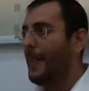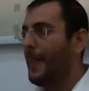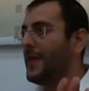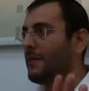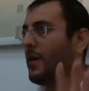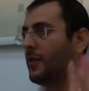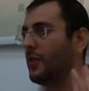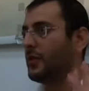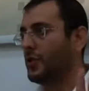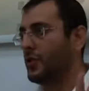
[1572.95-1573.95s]
That the Gemara is
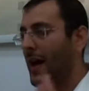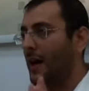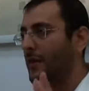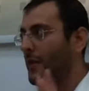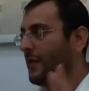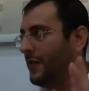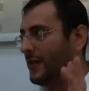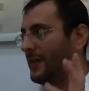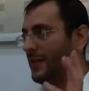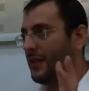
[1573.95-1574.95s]
not sure how the
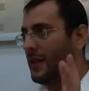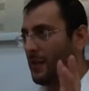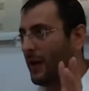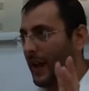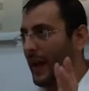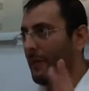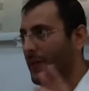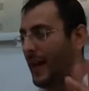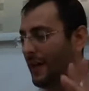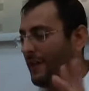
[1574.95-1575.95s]
physics is going to work out
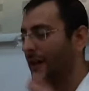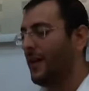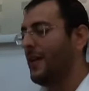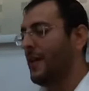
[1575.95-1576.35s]
with the Hevel,